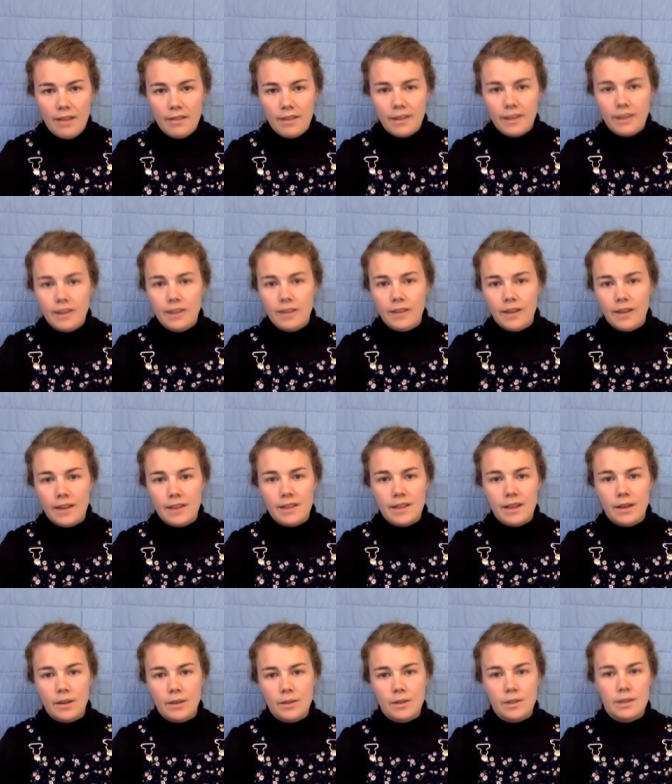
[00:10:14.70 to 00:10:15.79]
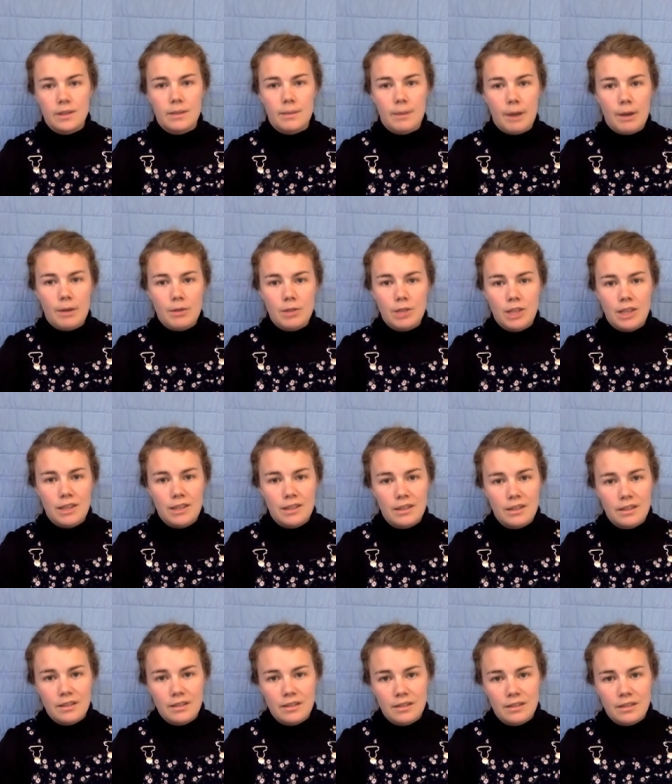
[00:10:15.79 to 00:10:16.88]
Thank you that it tells us about
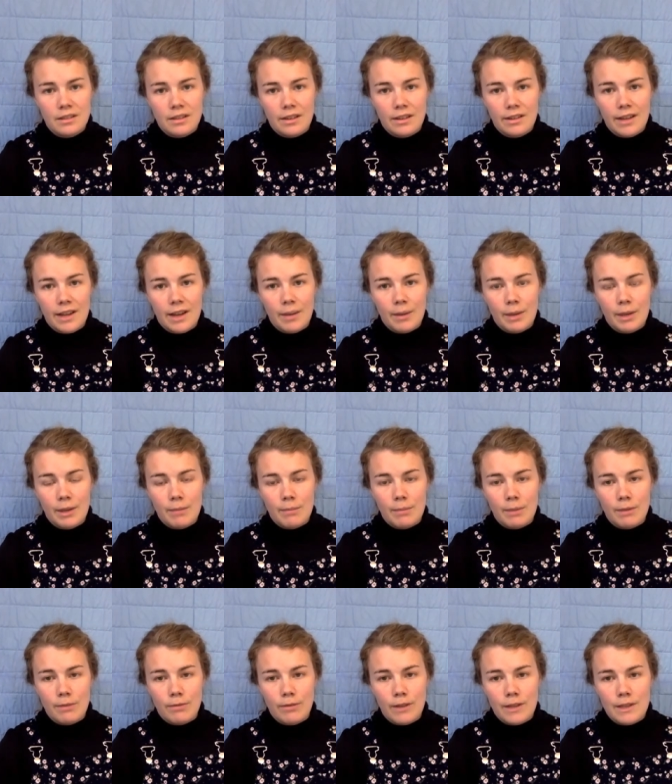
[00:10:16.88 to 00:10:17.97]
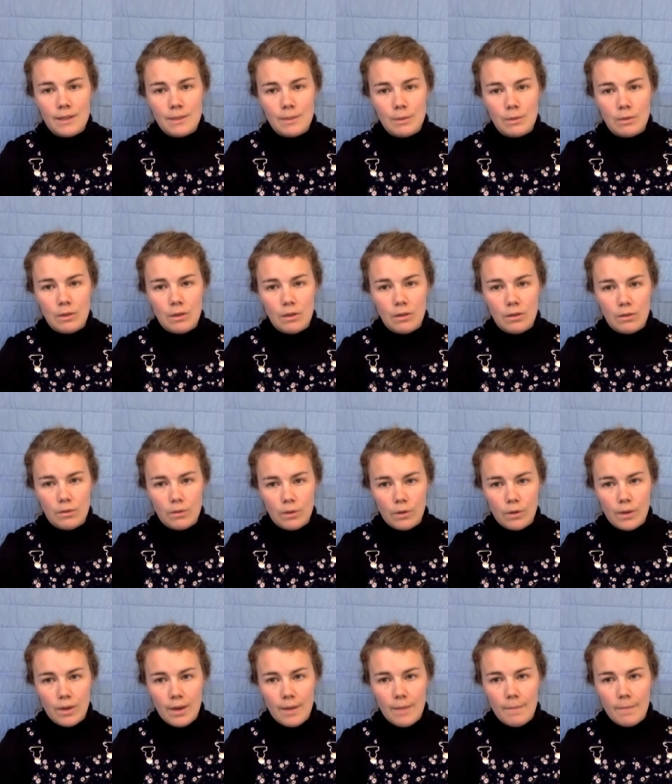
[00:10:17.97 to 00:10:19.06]
Jesus and how we can be friends with you through
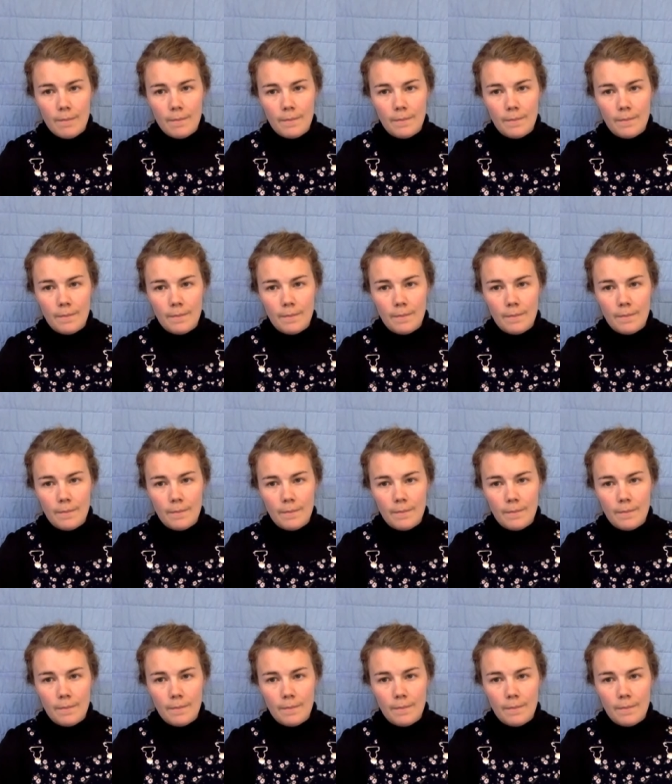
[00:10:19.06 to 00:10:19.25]
him.